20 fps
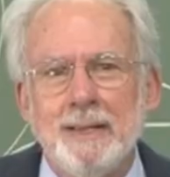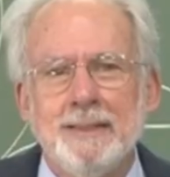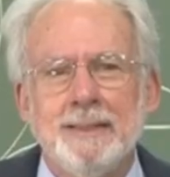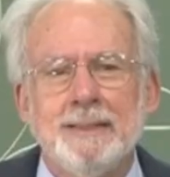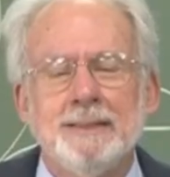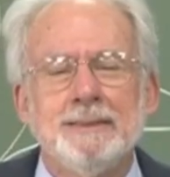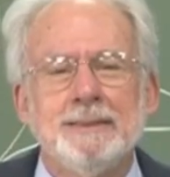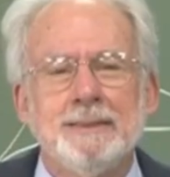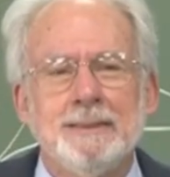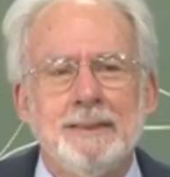
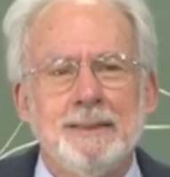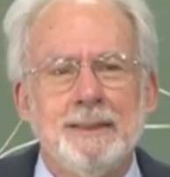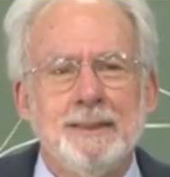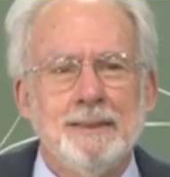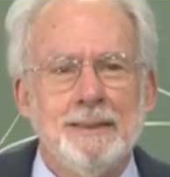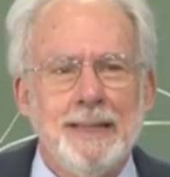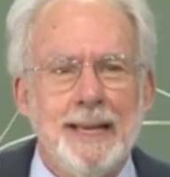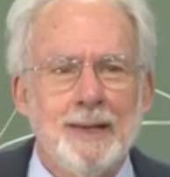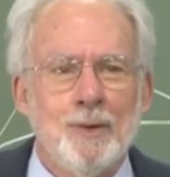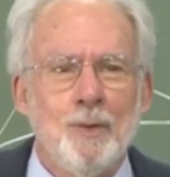is
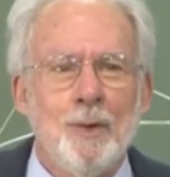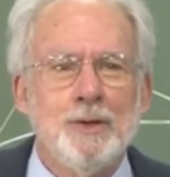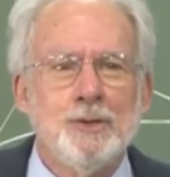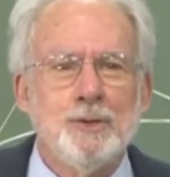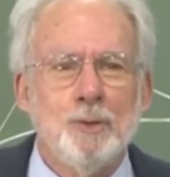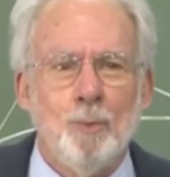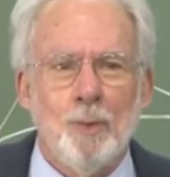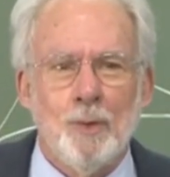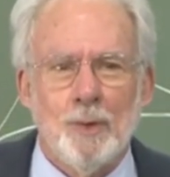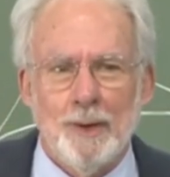like going to
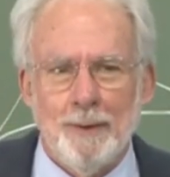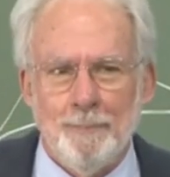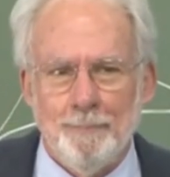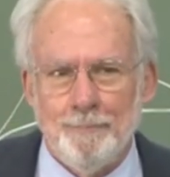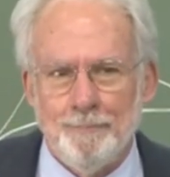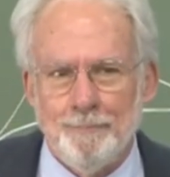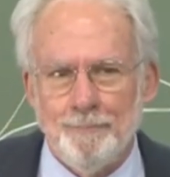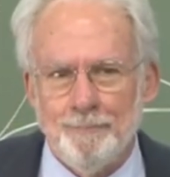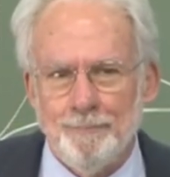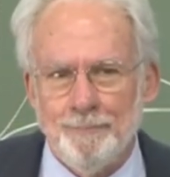war.
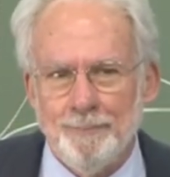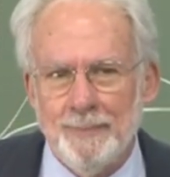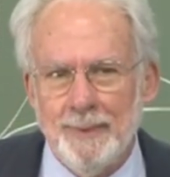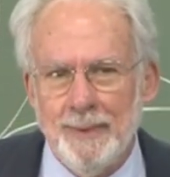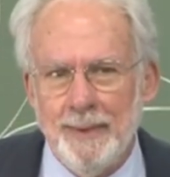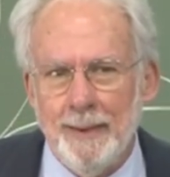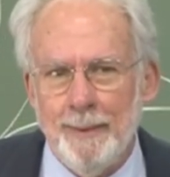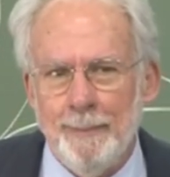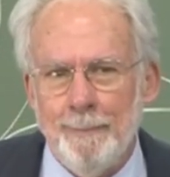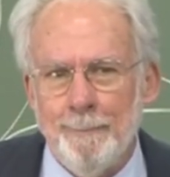Yeah.